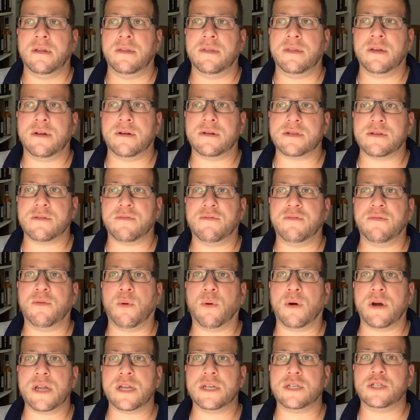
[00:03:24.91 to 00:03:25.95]
There is a
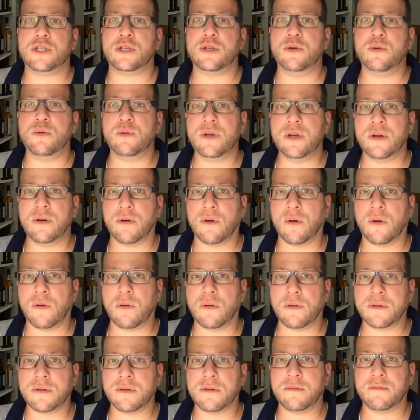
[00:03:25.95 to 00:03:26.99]

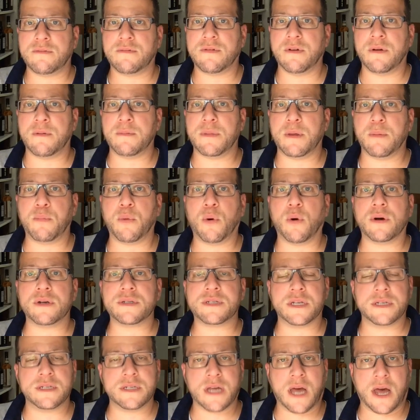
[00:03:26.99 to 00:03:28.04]
42-year-old from the Port
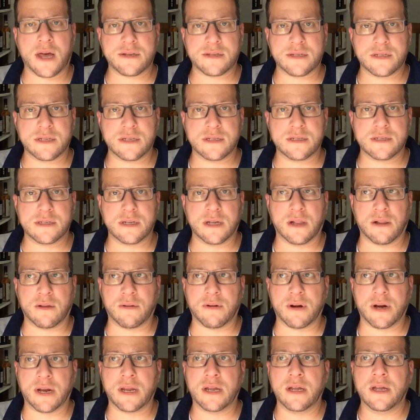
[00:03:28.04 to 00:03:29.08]
Dundas
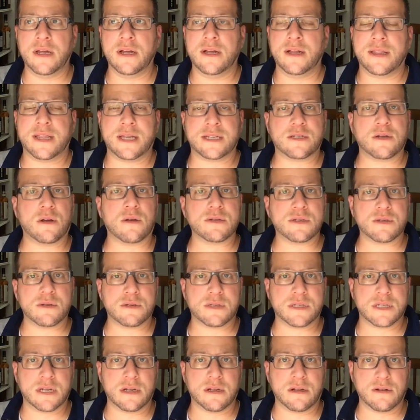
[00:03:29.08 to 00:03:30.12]
distillery. That's also
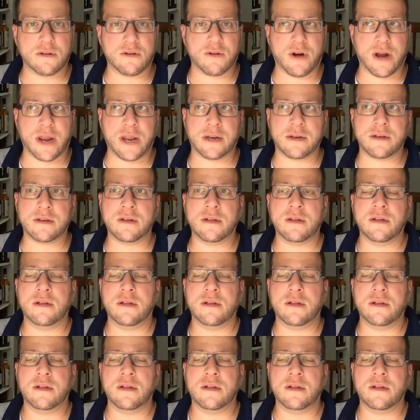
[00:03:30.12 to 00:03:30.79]
single grain.